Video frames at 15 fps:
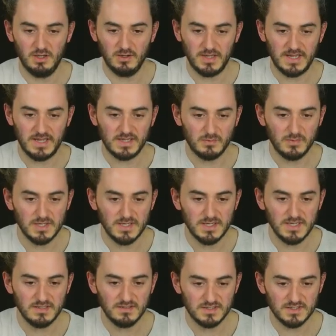Okay, can we
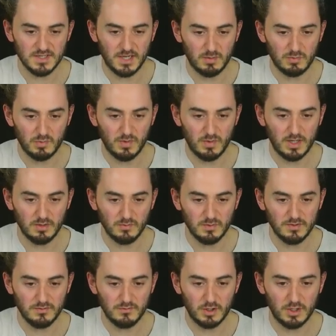neaten this up? Well,
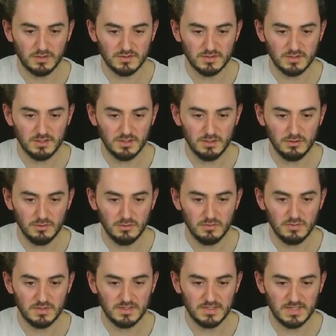we've got
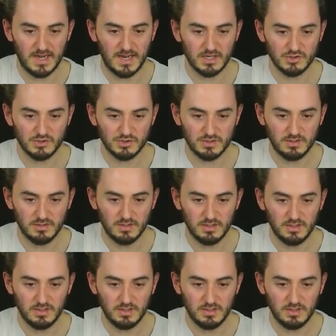u dashed